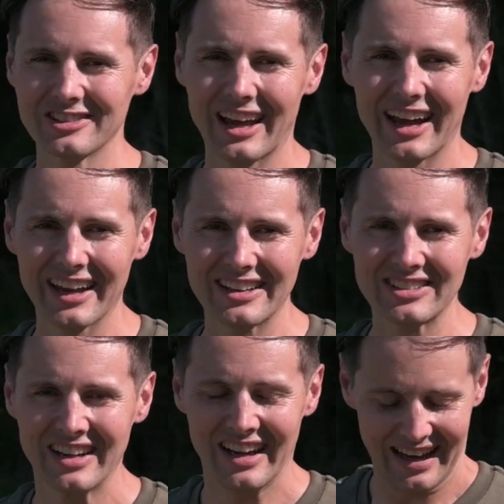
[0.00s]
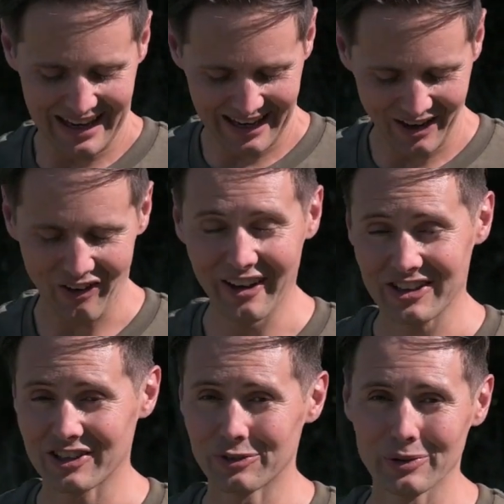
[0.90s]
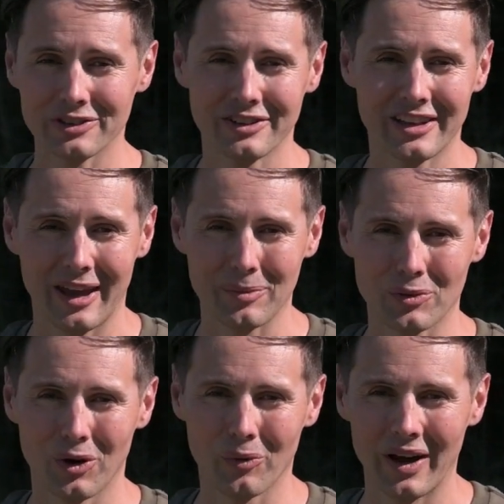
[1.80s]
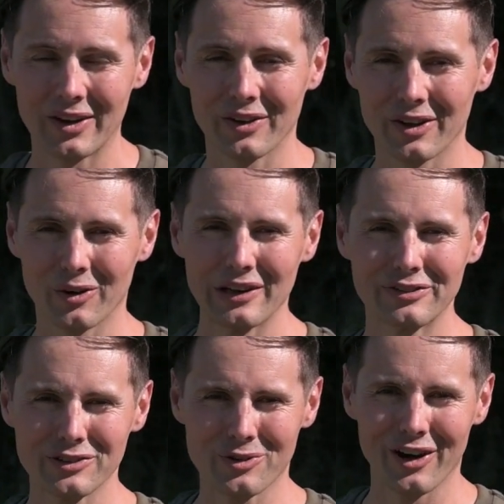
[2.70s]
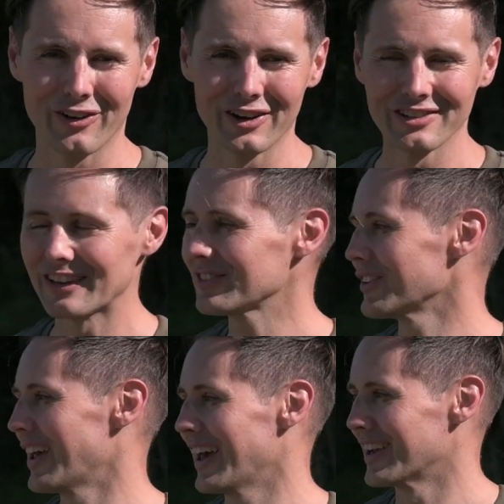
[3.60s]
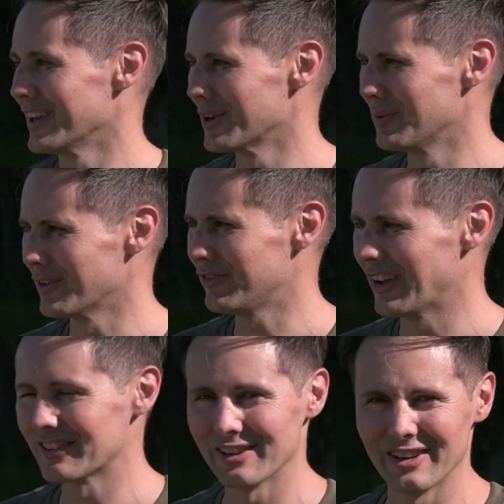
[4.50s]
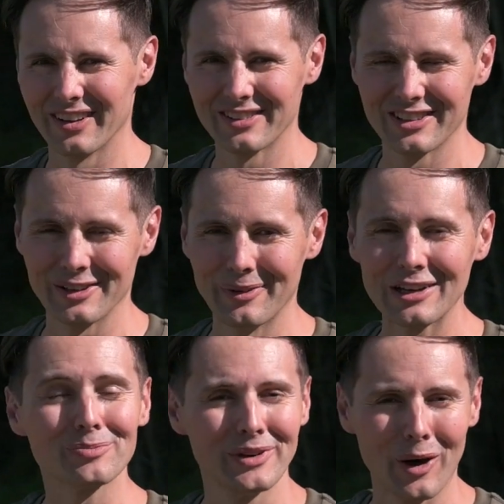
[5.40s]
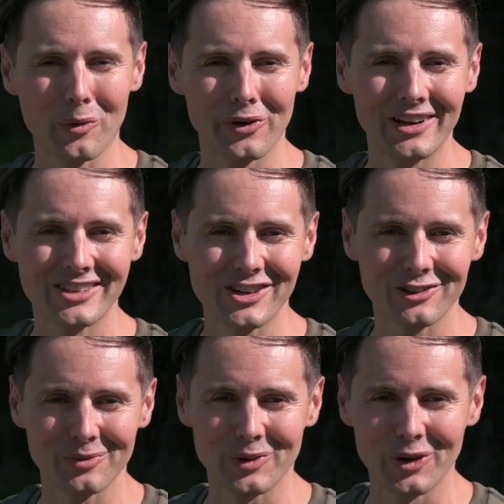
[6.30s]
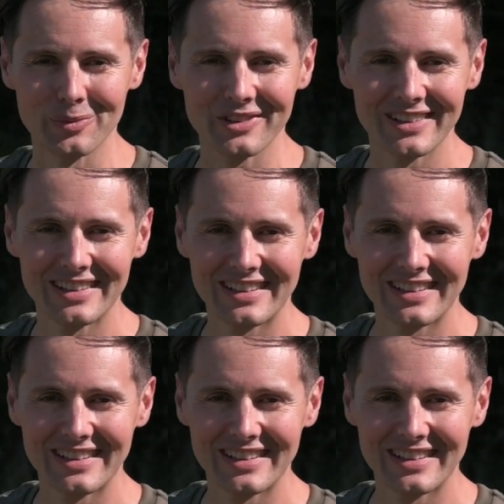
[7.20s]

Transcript: target. Uh, I actually twisted the cap the wrong way, got the old left as right, right as left, so that added a little bit of fun to the, to the mix, but now we're ready to shoot some groups.